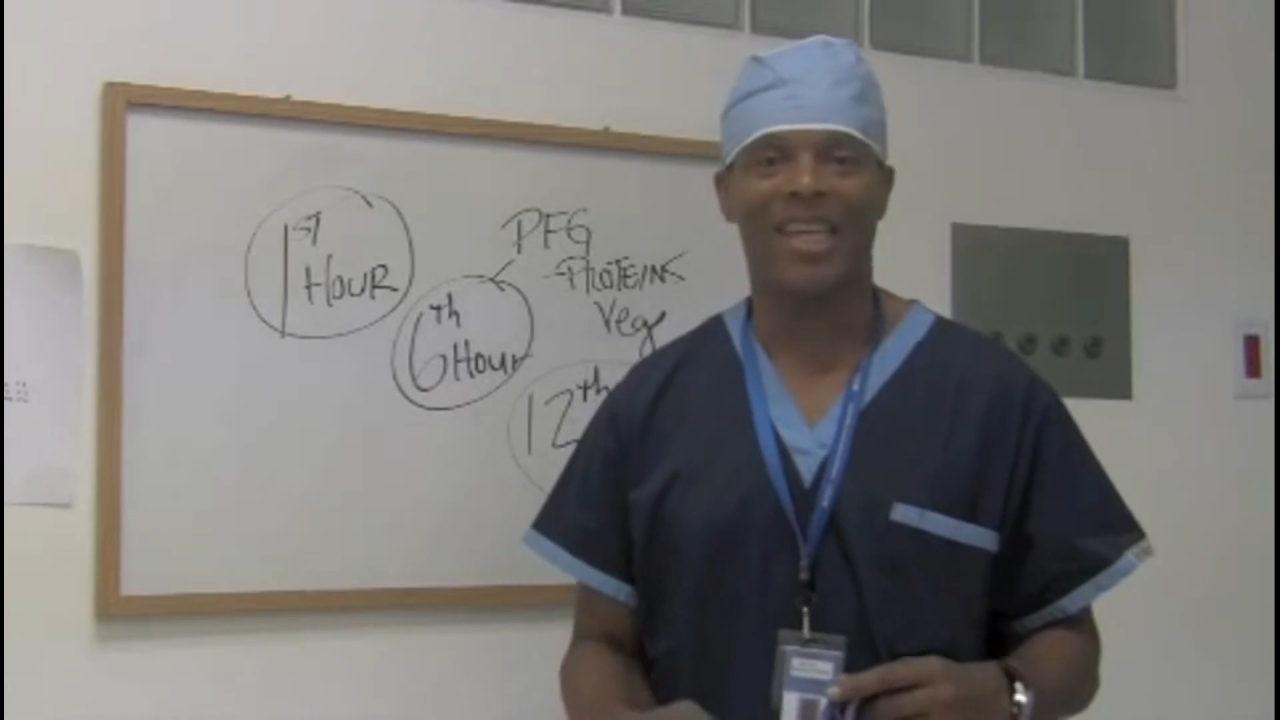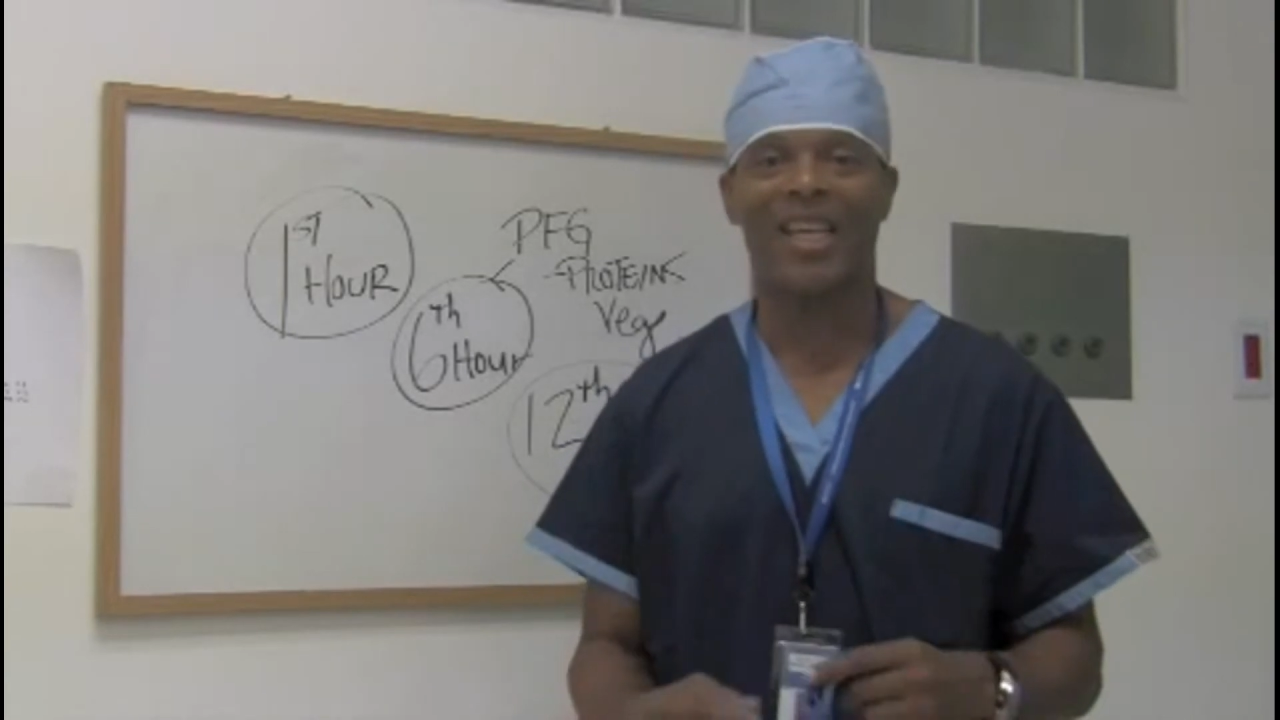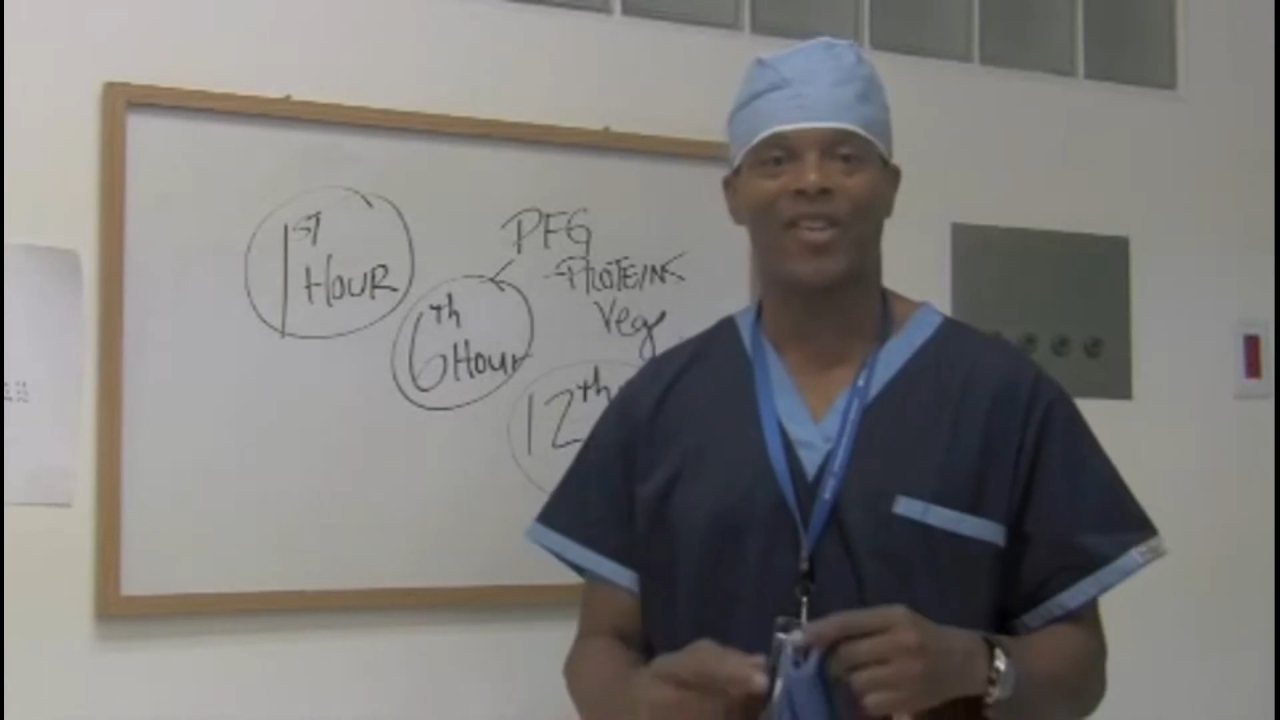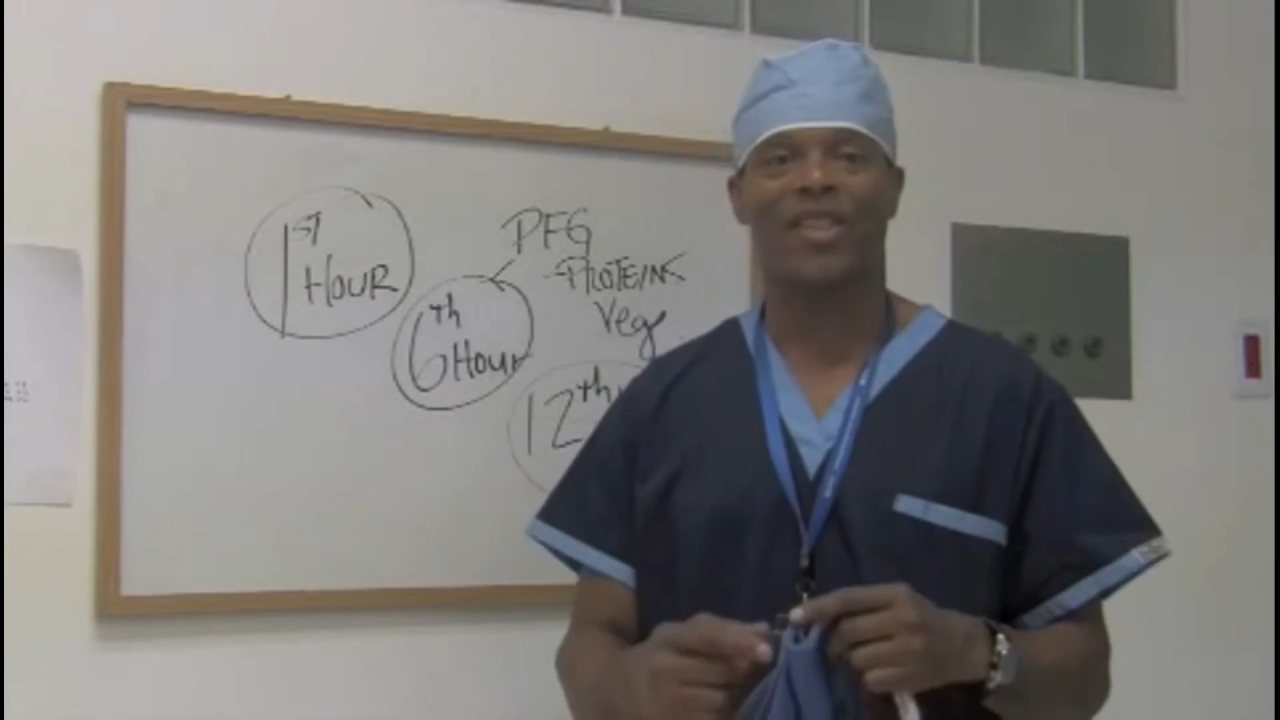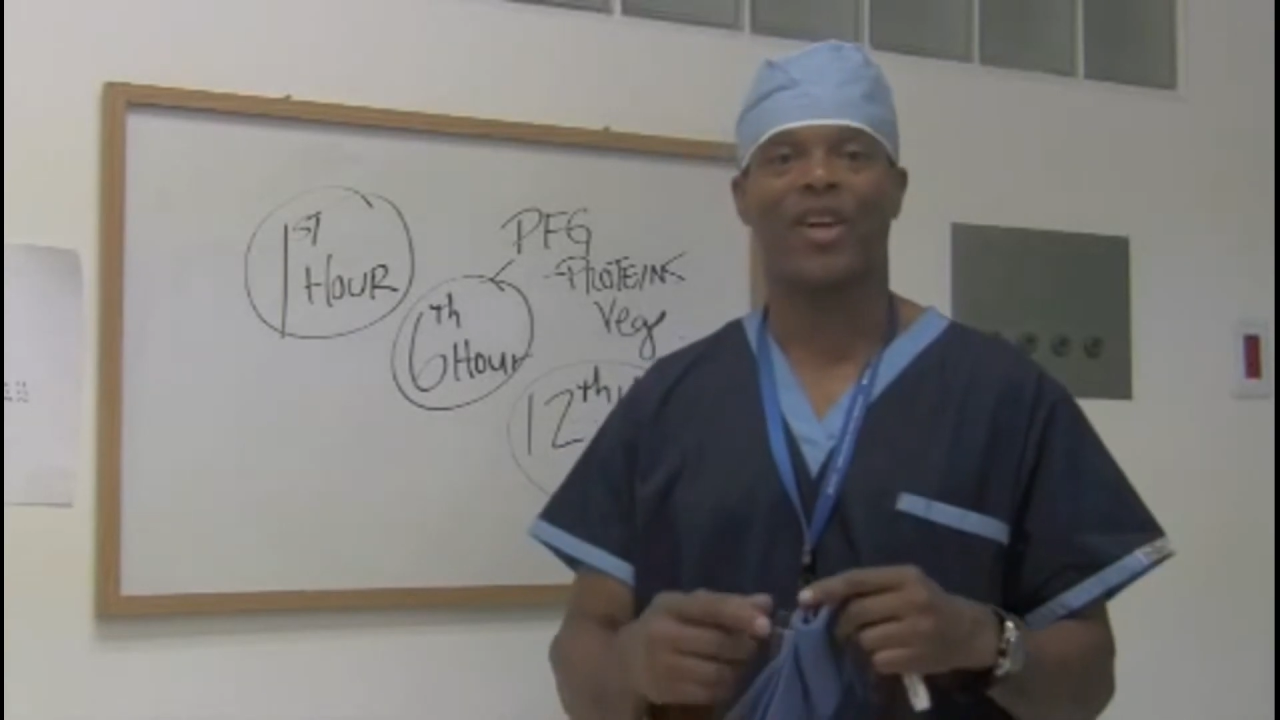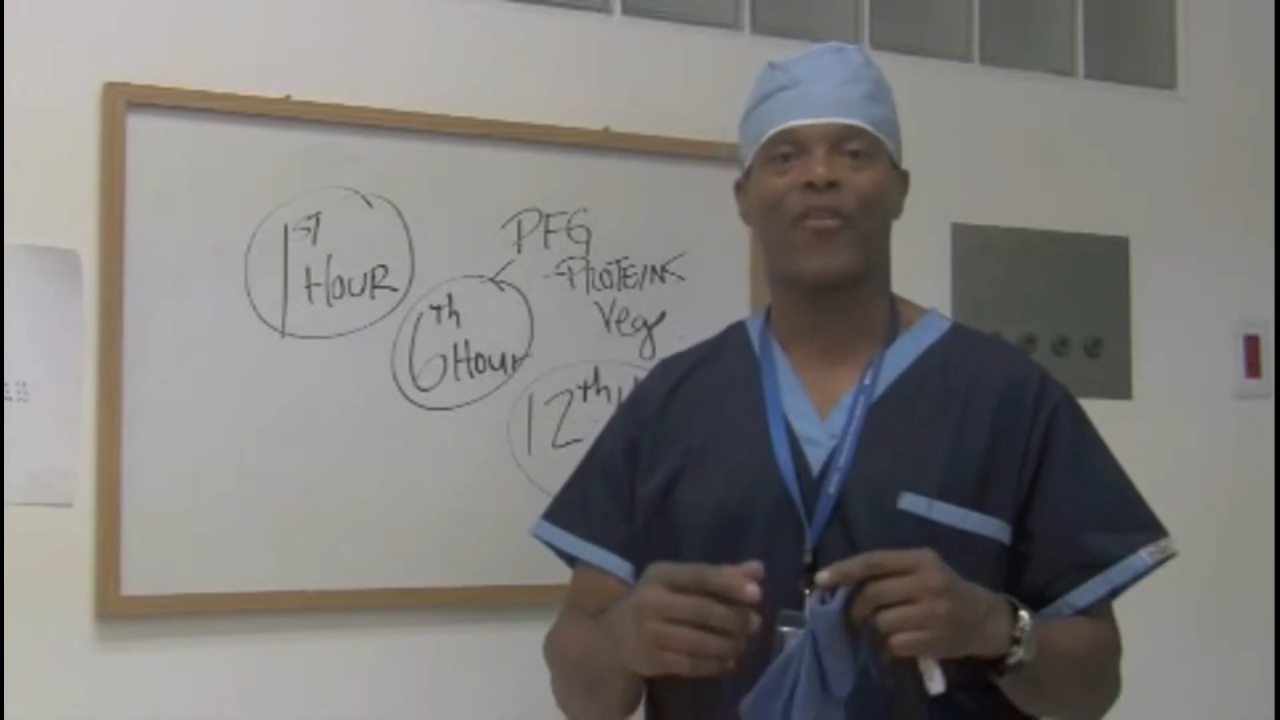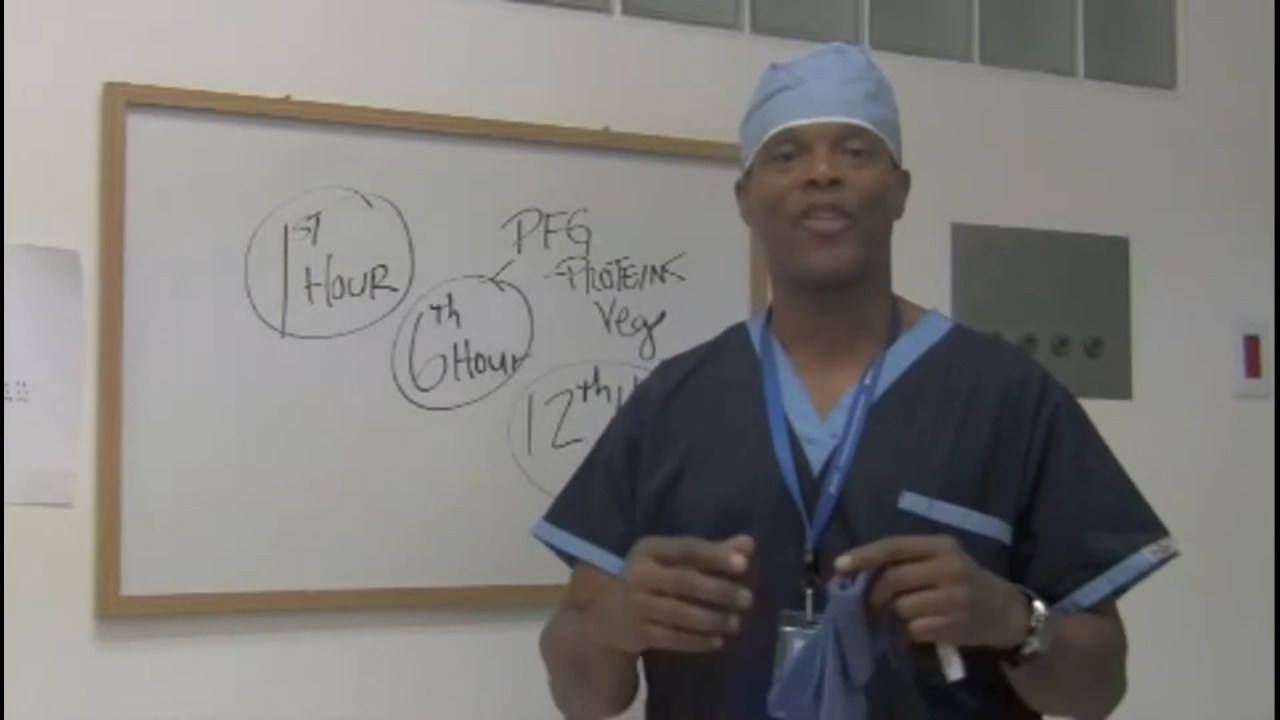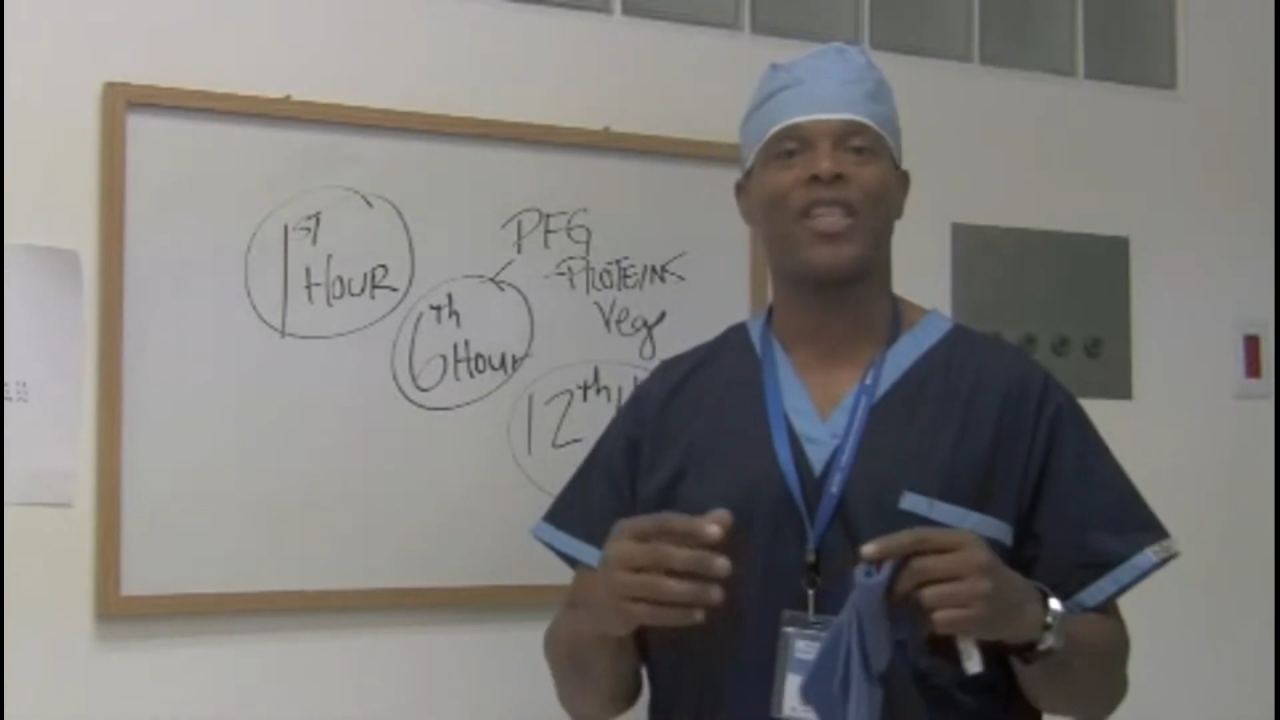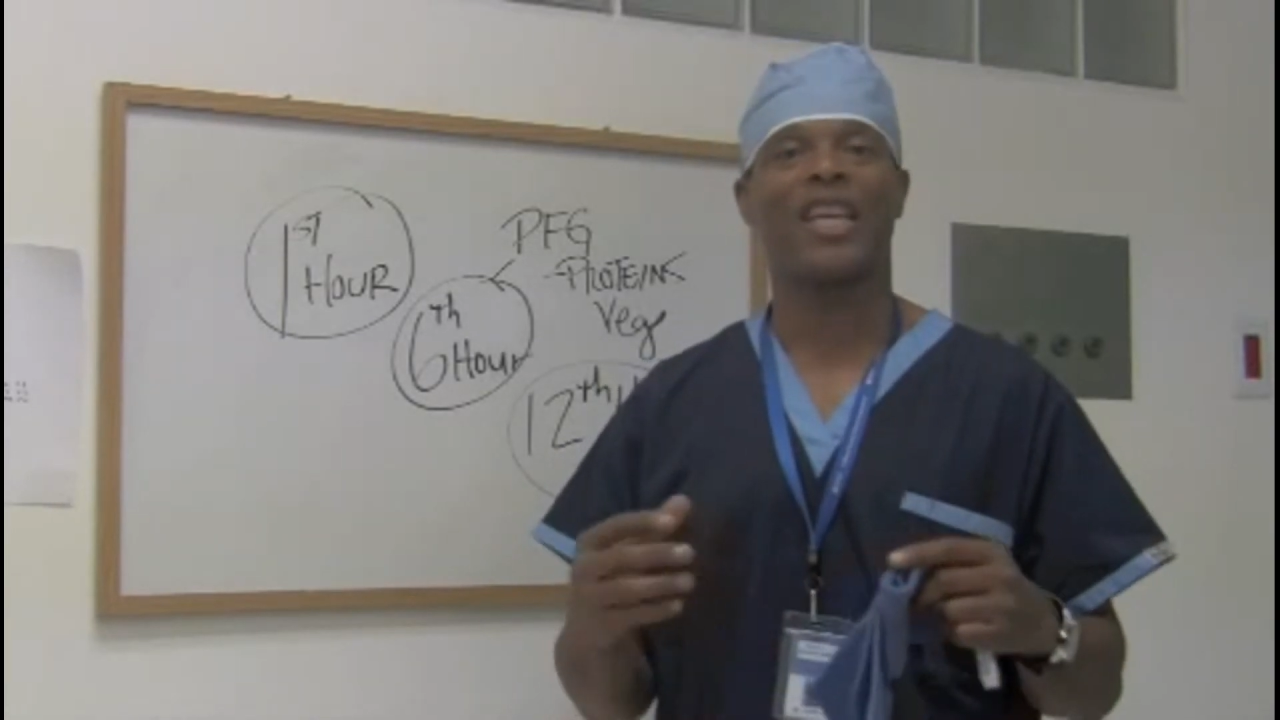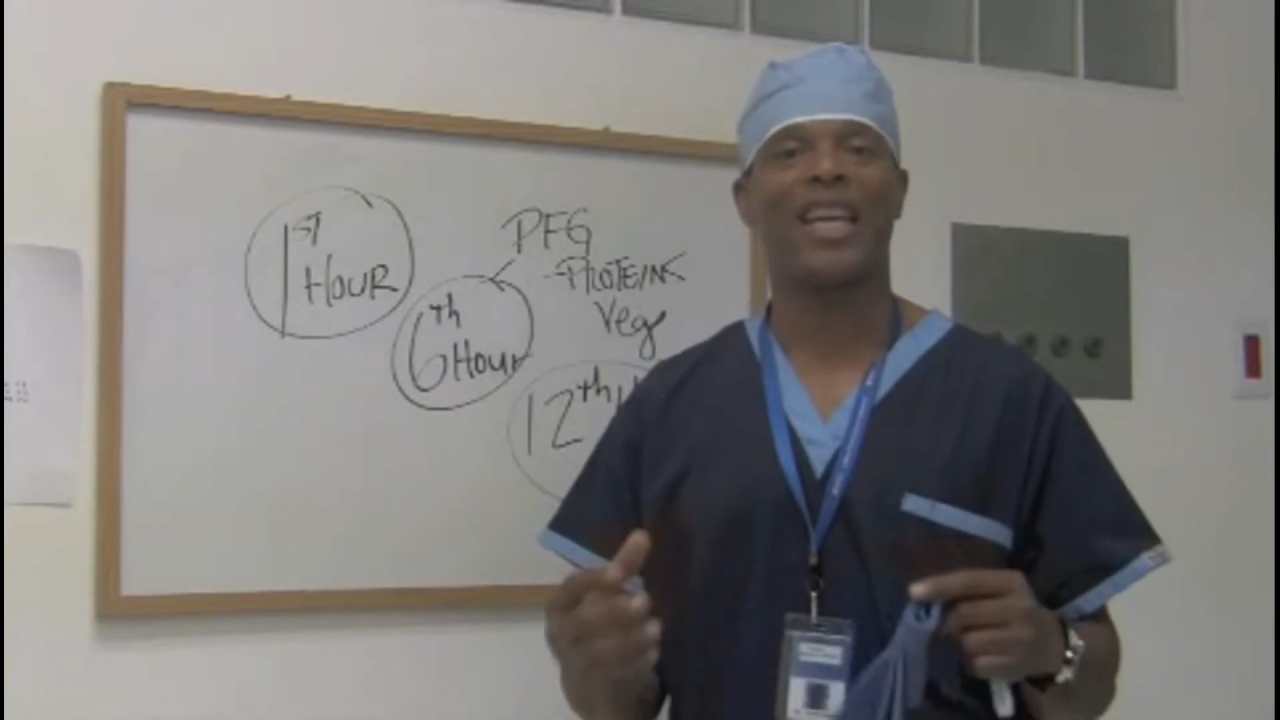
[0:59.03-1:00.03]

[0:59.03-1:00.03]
Think yourself into